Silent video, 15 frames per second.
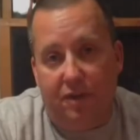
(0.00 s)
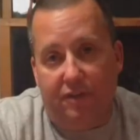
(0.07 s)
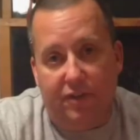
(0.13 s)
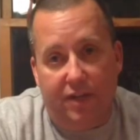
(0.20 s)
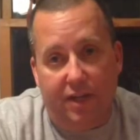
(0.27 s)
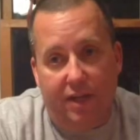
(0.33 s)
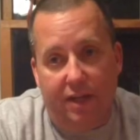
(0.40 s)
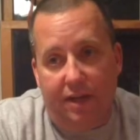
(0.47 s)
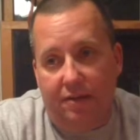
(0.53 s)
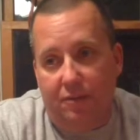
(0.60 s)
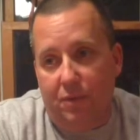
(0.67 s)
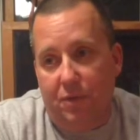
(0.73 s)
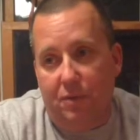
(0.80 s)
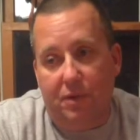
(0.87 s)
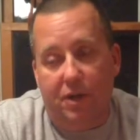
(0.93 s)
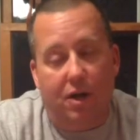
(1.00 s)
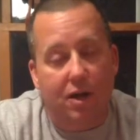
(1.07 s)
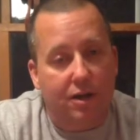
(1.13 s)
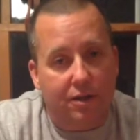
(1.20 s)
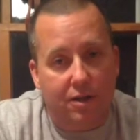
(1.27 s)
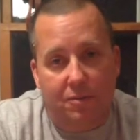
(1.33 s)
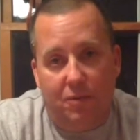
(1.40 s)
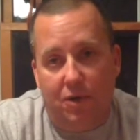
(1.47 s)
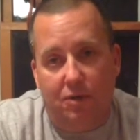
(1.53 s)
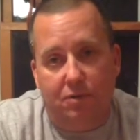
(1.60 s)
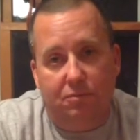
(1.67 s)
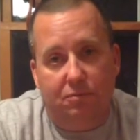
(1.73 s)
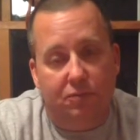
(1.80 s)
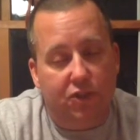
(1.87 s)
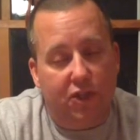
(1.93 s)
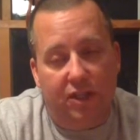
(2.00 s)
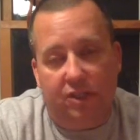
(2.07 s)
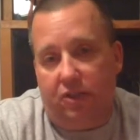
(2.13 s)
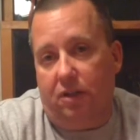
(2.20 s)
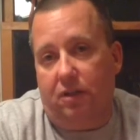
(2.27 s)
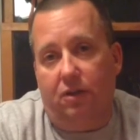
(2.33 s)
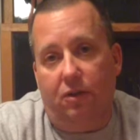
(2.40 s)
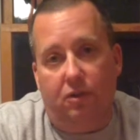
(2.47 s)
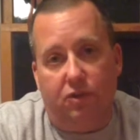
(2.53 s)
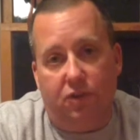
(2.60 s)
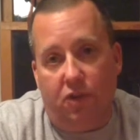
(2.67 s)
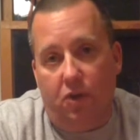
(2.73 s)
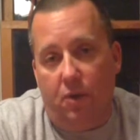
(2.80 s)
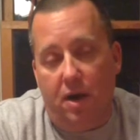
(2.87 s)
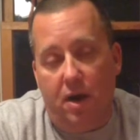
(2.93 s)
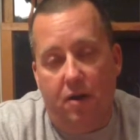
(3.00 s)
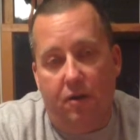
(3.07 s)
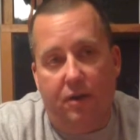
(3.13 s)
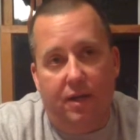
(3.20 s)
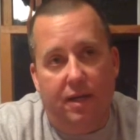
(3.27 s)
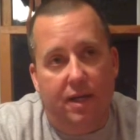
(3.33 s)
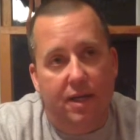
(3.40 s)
every day, we would all come home, change our clothes, and go out,